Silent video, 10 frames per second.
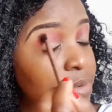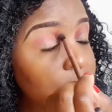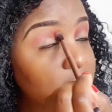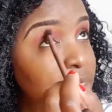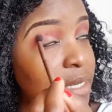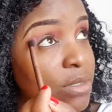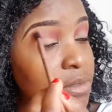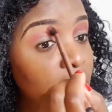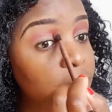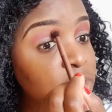what did I
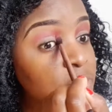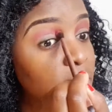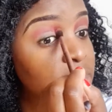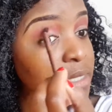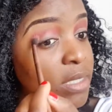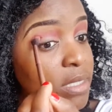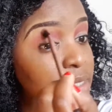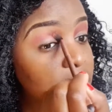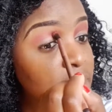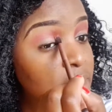do? I responded
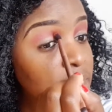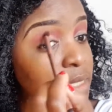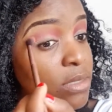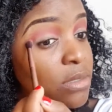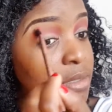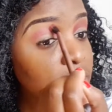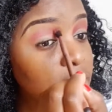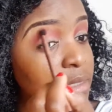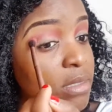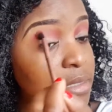to
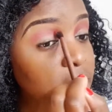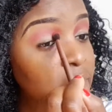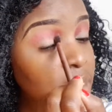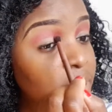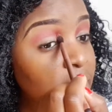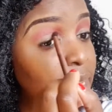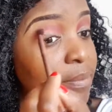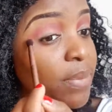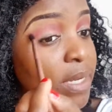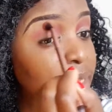the eBay
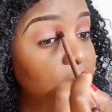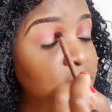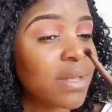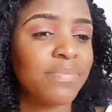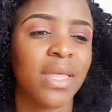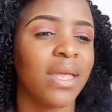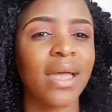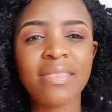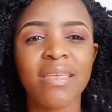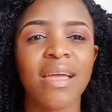company or something.
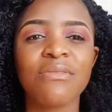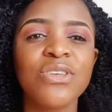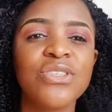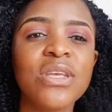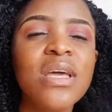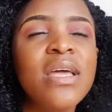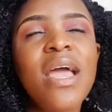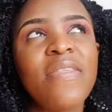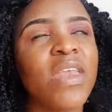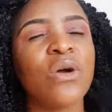I think I reached,
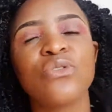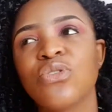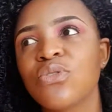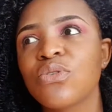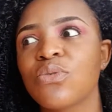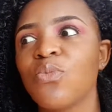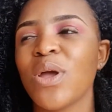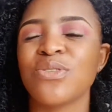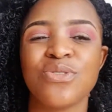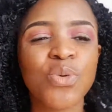and then I also
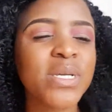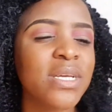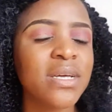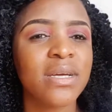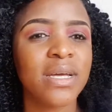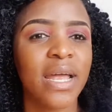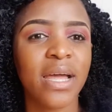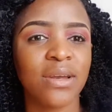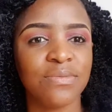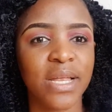went on Twitter and I
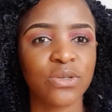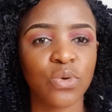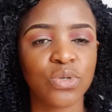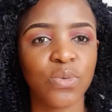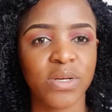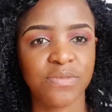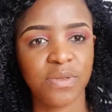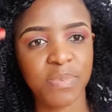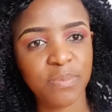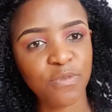kind of like talked to one of
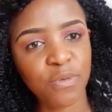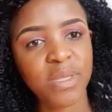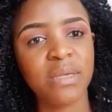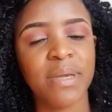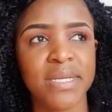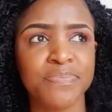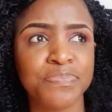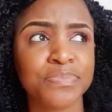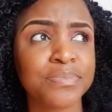the people from eBay,